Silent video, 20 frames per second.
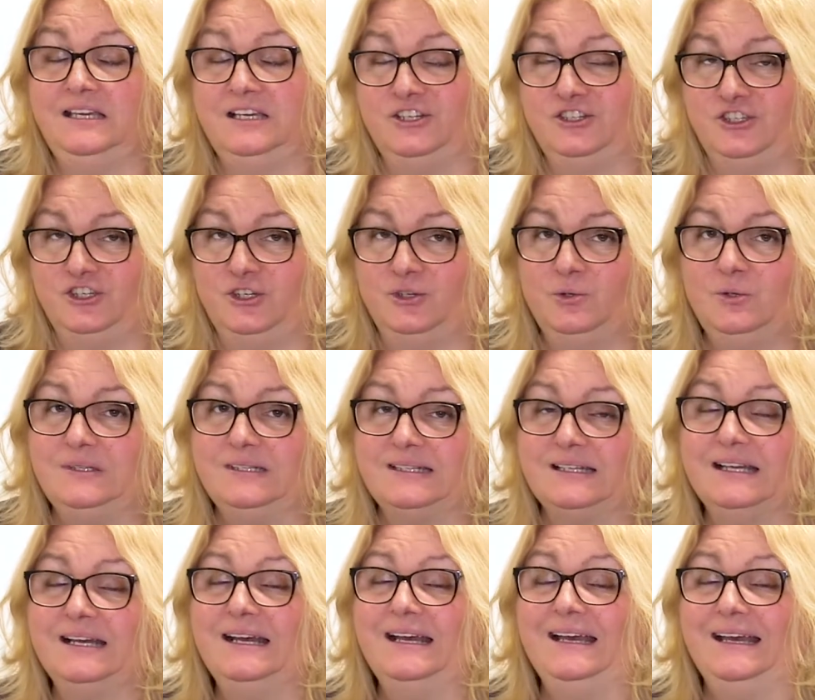issues
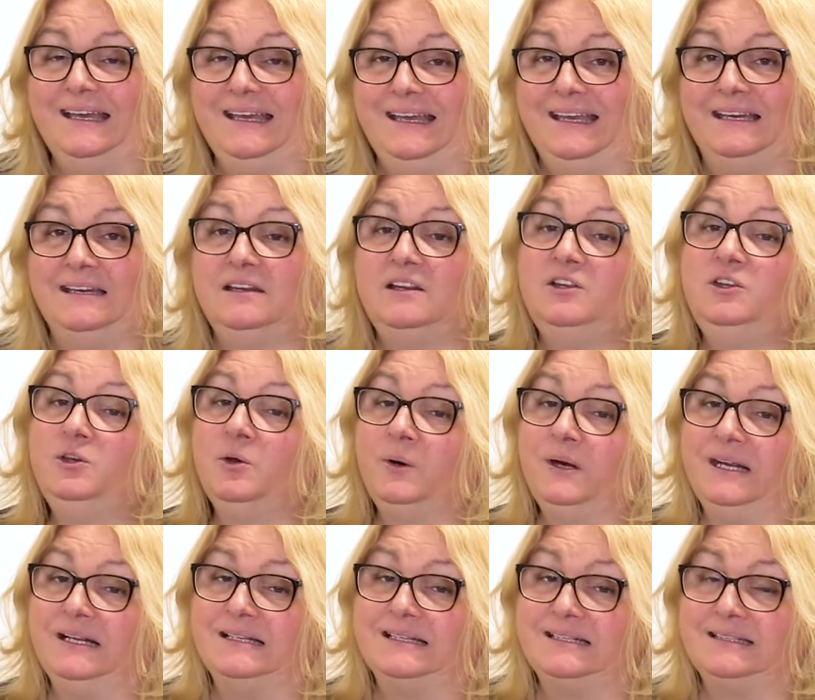in
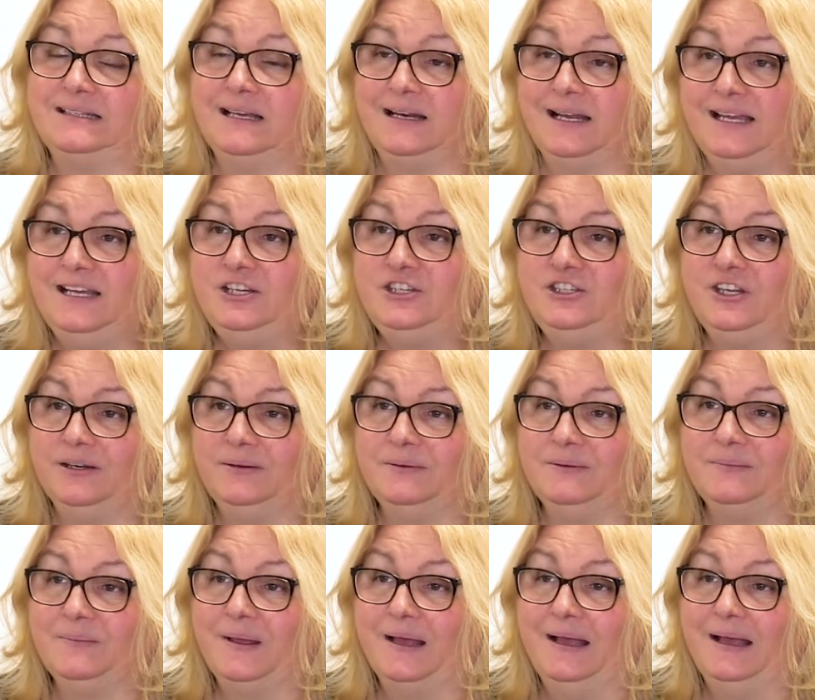your
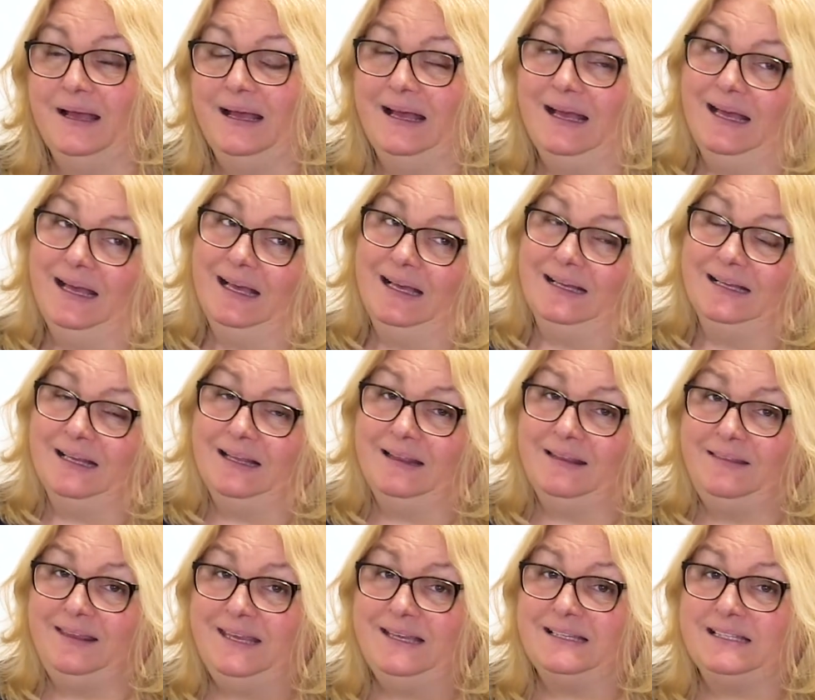installation.
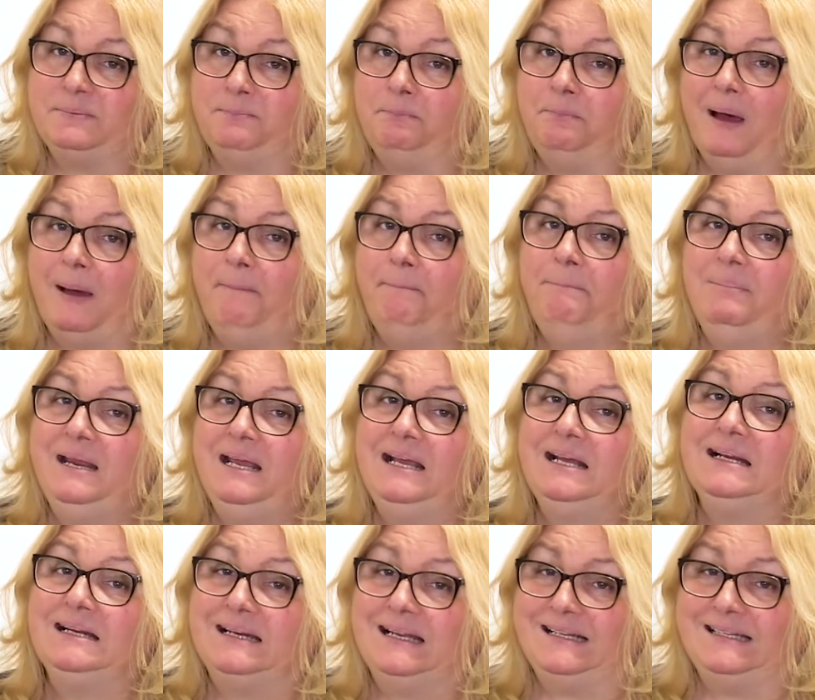These public
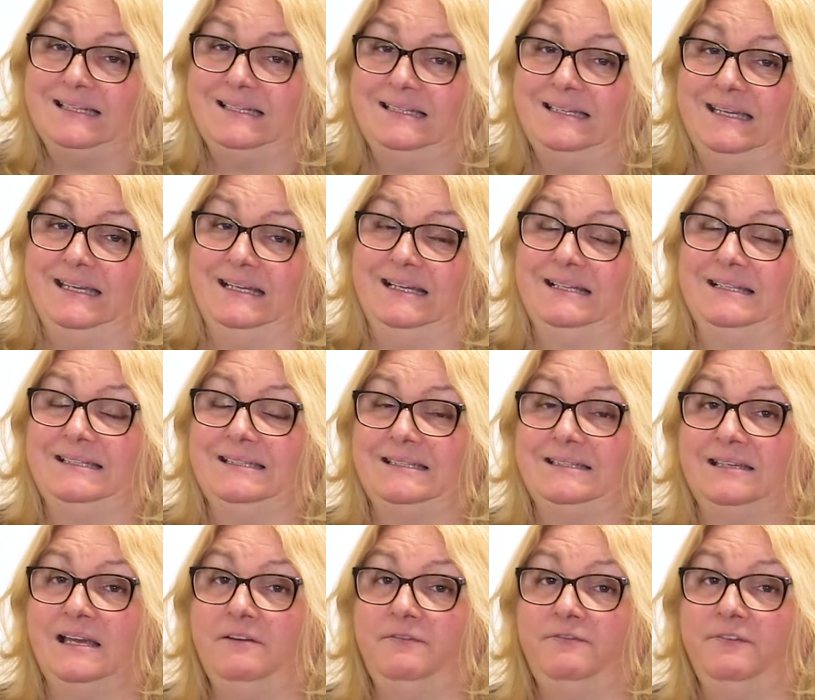
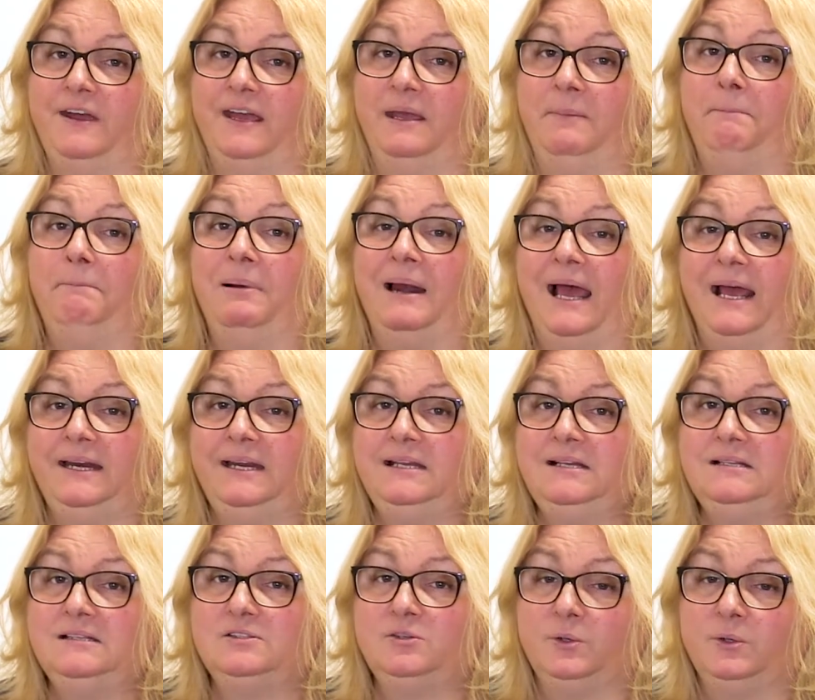listings give a
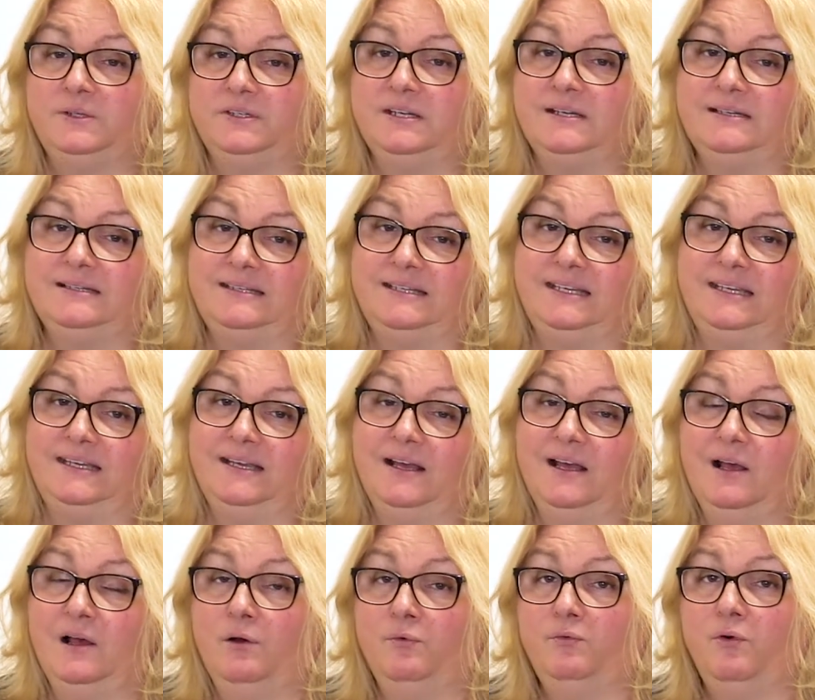planning certainty
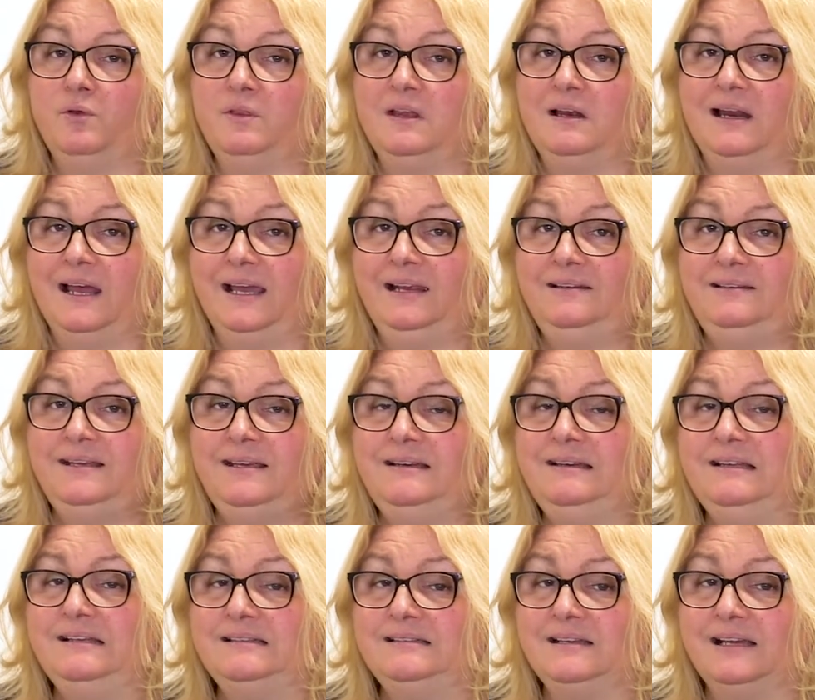for the
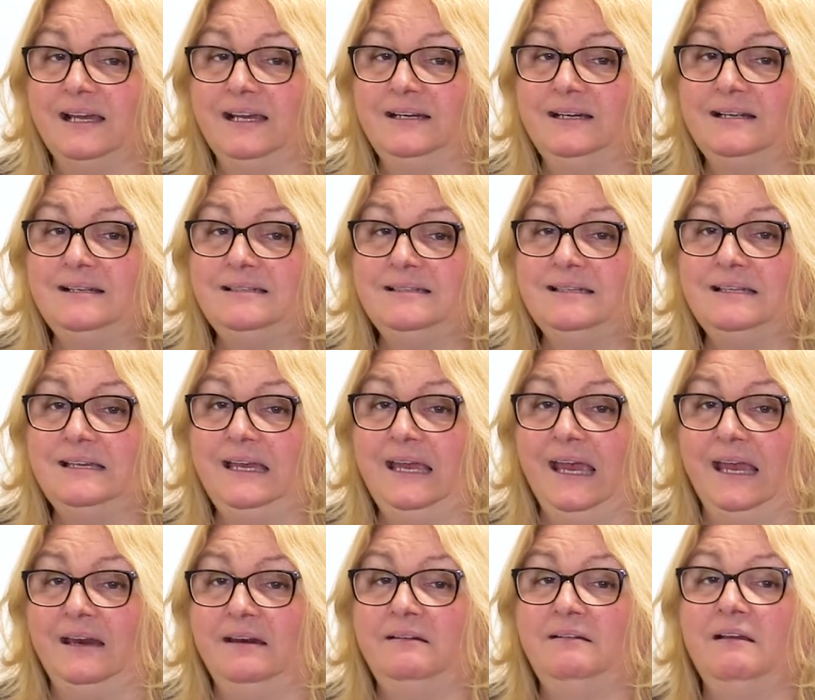lighting designers
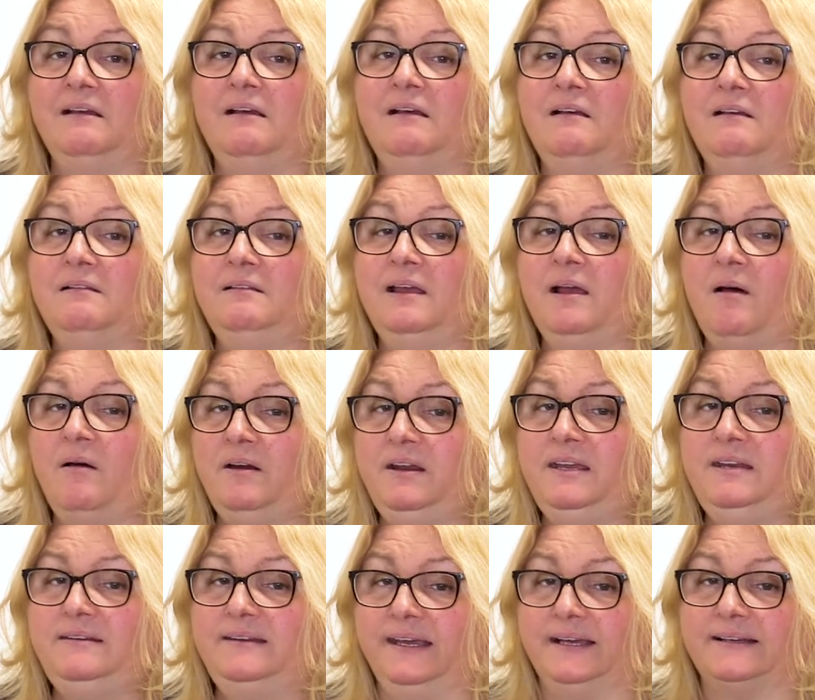and the
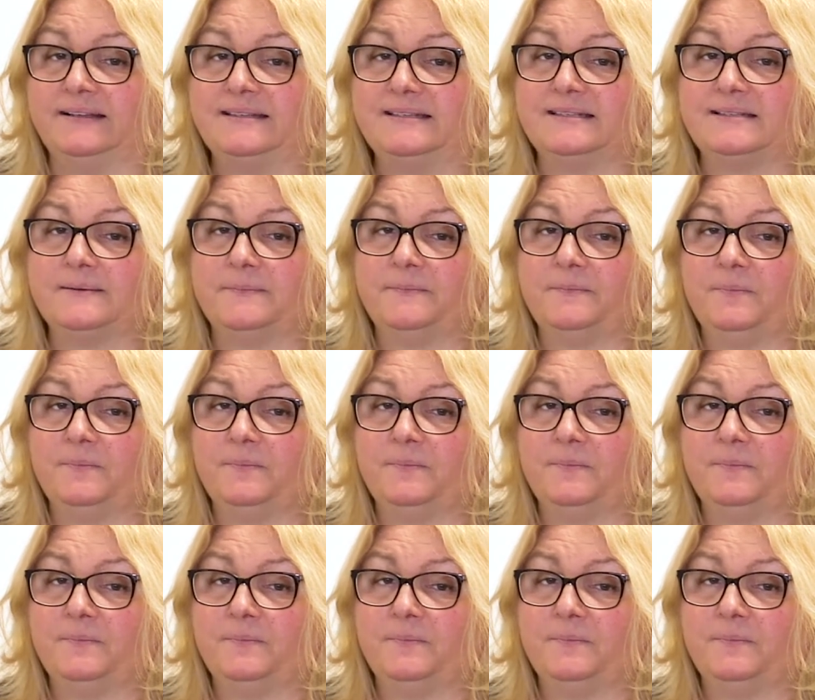architects.